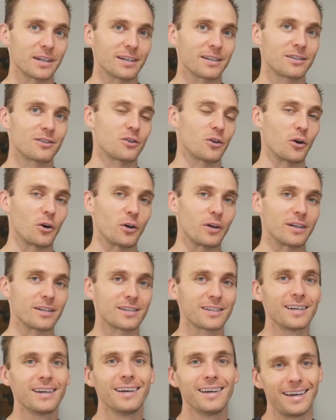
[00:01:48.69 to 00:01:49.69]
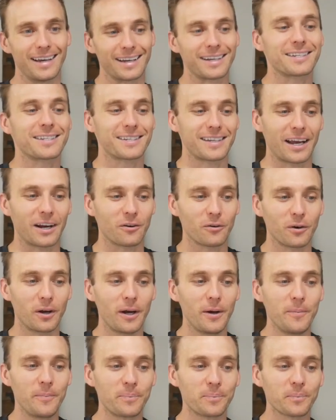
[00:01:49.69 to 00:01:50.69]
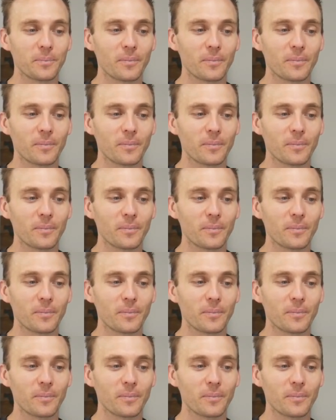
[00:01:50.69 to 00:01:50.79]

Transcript: externus, etc.